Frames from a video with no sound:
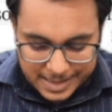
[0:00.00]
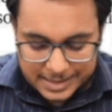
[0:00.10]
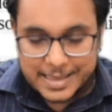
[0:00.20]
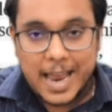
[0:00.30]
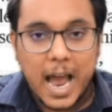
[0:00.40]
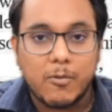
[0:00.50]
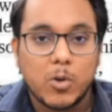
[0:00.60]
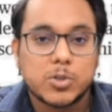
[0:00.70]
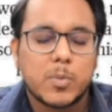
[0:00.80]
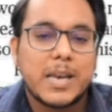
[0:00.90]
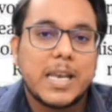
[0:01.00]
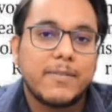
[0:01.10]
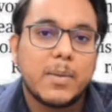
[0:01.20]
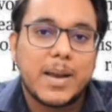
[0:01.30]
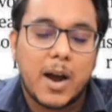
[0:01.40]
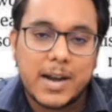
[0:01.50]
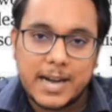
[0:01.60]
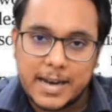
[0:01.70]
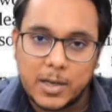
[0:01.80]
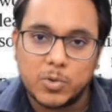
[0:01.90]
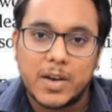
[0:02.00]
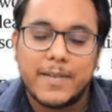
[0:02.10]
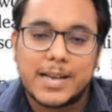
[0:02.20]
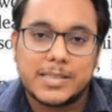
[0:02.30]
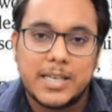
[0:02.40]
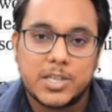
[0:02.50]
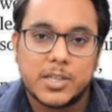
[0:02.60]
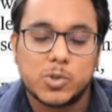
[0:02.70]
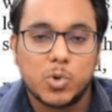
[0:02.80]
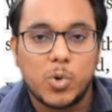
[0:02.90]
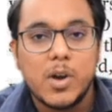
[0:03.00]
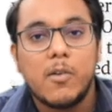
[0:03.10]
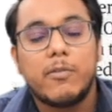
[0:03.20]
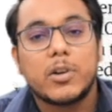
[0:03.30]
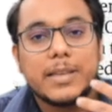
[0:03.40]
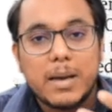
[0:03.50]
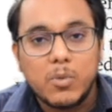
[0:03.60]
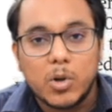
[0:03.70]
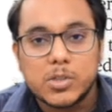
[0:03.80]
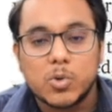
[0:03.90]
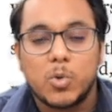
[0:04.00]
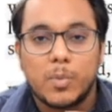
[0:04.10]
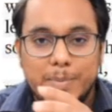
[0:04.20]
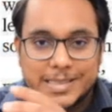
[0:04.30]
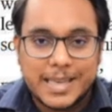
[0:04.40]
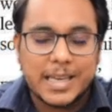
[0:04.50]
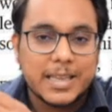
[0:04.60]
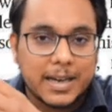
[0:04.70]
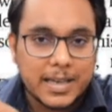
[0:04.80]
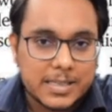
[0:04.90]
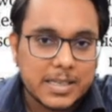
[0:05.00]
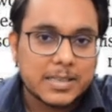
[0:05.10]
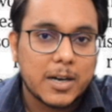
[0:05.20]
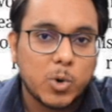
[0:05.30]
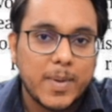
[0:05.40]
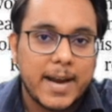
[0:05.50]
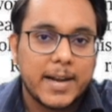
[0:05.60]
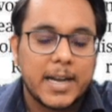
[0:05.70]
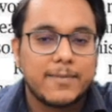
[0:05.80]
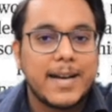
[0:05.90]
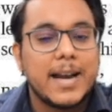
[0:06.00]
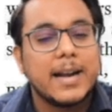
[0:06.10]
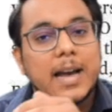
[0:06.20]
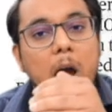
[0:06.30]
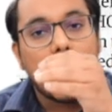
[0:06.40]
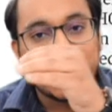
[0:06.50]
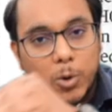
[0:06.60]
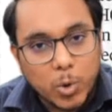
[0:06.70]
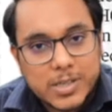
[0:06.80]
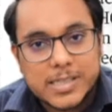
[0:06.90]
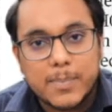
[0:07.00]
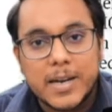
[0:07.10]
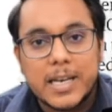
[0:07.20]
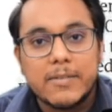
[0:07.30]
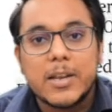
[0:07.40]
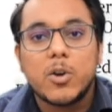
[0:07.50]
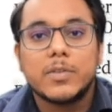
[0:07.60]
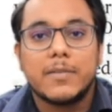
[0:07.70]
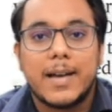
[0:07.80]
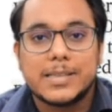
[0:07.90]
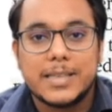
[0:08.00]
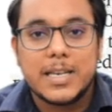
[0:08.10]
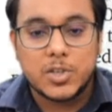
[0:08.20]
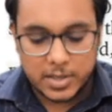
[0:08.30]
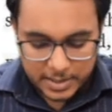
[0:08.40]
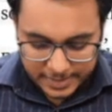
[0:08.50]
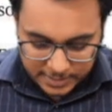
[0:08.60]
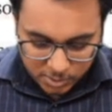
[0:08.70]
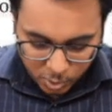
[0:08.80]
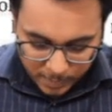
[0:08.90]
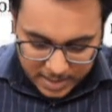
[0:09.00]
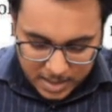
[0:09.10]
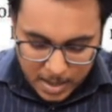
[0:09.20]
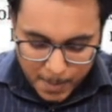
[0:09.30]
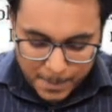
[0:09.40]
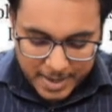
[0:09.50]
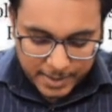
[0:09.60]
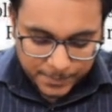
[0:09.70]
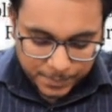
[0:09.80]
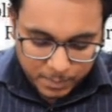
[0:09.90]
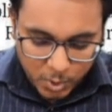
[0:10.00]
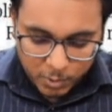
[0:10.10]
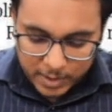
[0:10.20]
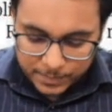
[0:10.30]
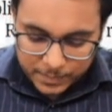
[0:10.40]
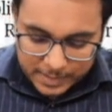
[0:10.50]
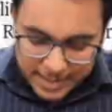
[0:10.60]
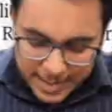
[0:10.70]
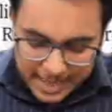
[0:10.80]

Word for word: they have also been left behind into the vaccination. So for them also, basically the clusters are to be identified and doorstep delivery of the vaccination needs to be made. Moreover, it